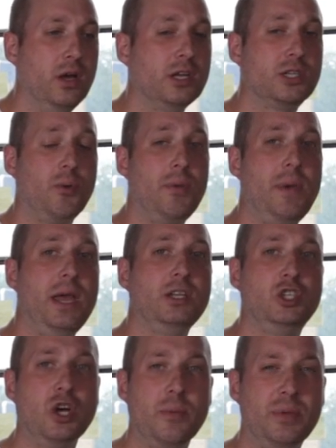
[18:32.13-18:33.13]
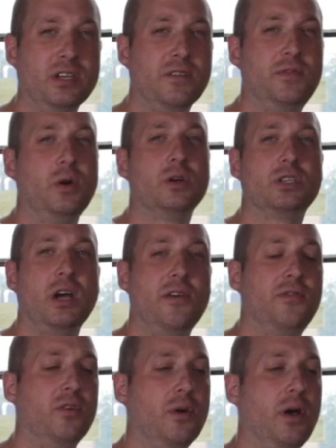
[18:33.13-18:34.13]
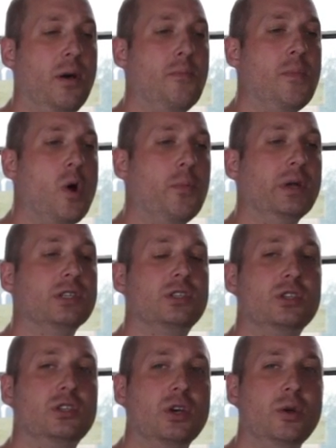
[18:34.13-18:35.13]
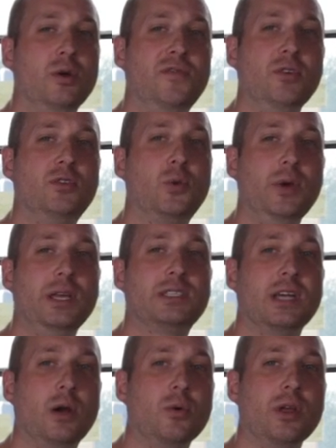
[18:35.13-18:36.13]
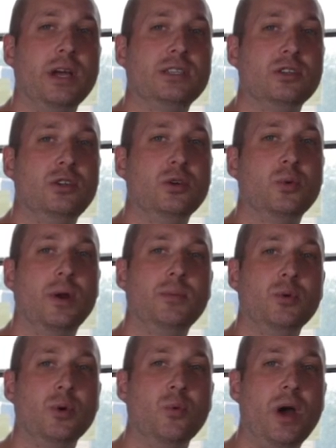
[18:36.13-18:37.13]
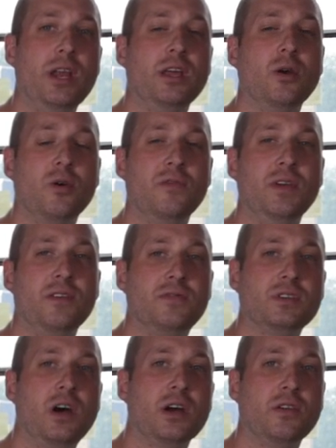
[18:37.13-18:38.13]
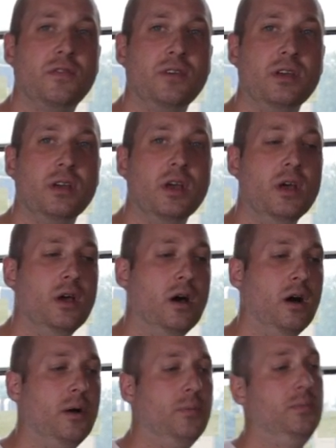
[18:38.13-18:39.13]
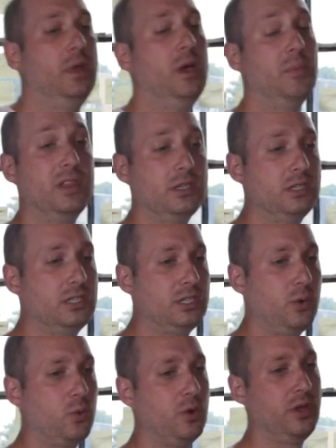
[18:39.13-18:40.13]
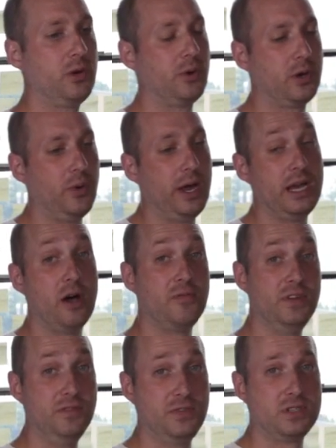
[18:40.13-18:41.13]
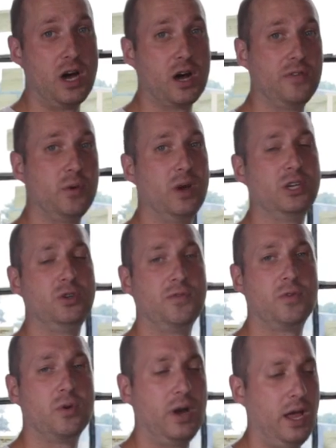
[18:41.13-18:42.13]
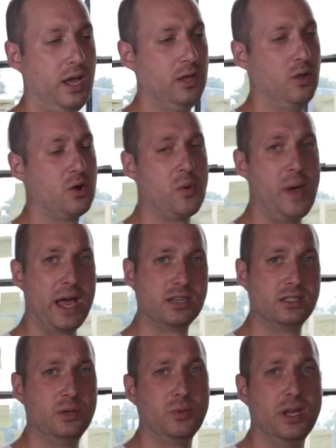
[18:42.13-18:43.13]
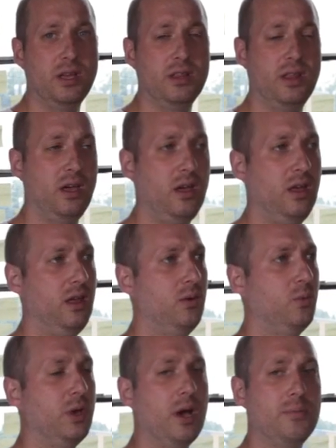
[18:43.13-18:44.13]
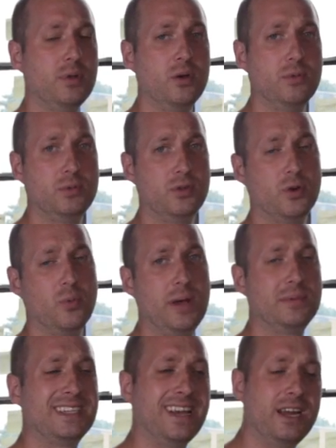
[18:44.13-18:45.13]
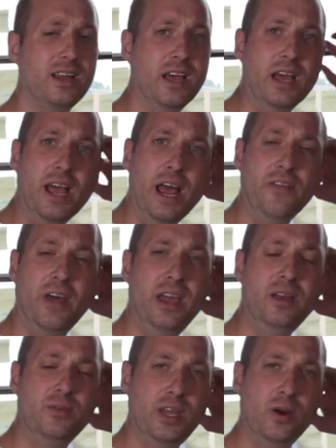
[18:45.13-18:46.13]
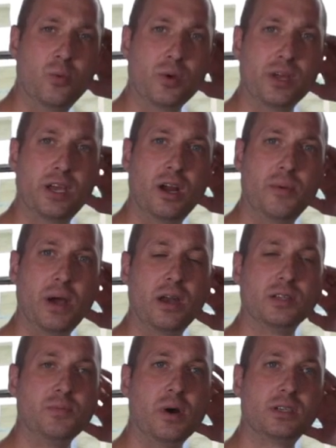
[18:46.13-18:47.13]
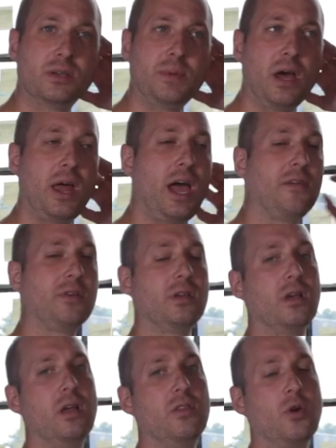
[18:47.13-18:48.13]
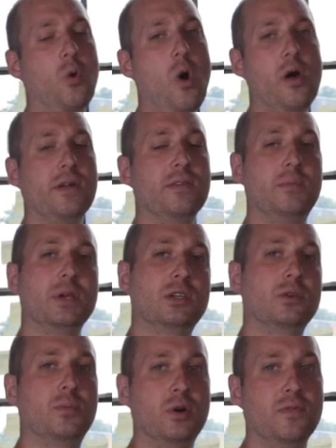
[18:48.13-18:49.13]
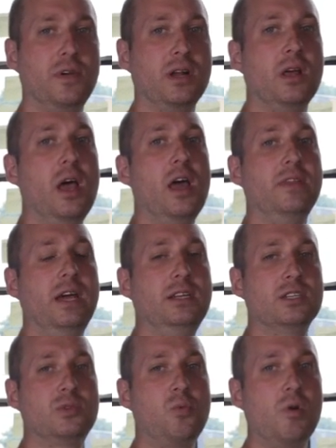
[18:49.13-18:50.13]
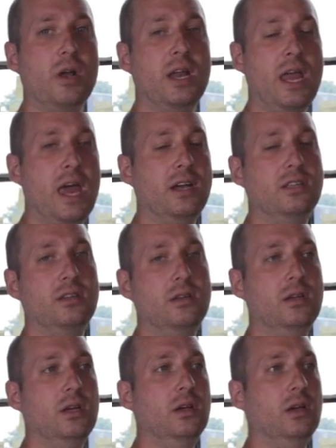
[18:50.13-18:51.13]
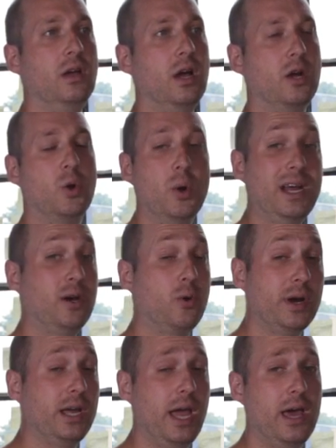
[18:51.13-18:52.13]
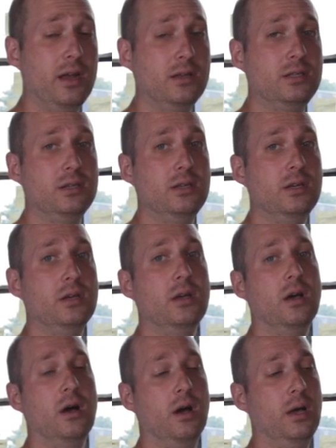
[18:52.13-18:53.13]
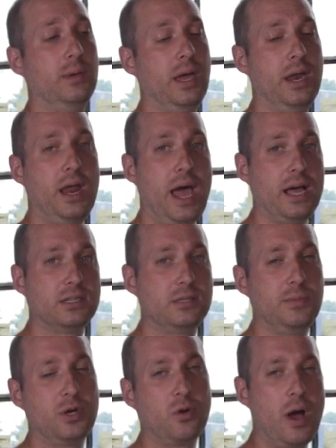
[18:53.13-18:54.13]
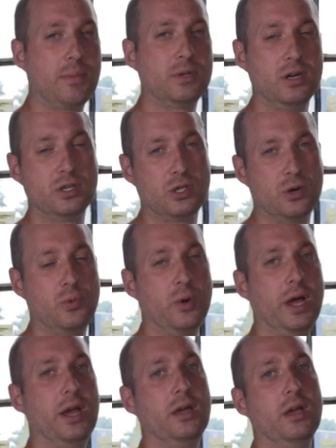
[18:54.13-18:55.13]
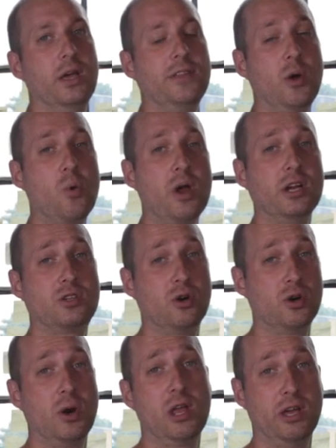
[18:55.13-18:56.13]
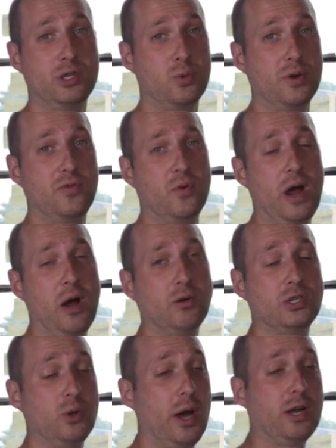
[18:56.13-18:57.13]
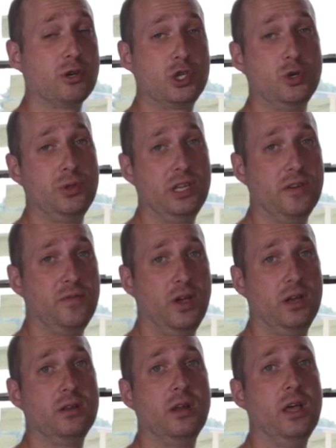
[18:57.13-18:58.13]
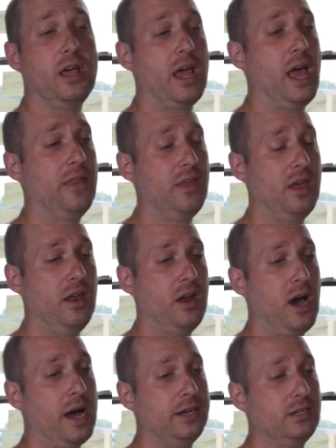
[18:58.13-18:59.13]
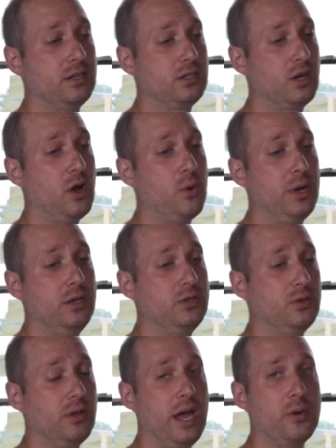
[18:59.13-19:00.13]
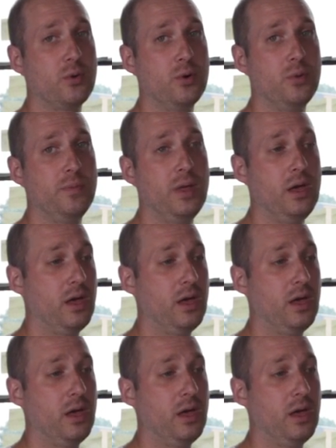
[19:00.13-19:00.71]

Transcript: So we may jump into Photoshop for a moment just to show you a few tweaks that I really like to do when I'm doing wedding or event photography. Um, but this is just a really quick way. Now event photography, when I shoot for a local magazine, we, the, we upload them to their website and they, they don't really care about as much about having the quality of the picture perfect. They just want an edited, a quick, quick edit uh, and it has to be cropped in a certain way. They want it turned around like 24 hours. So I go shoot the event, and then I just go into Lightroom.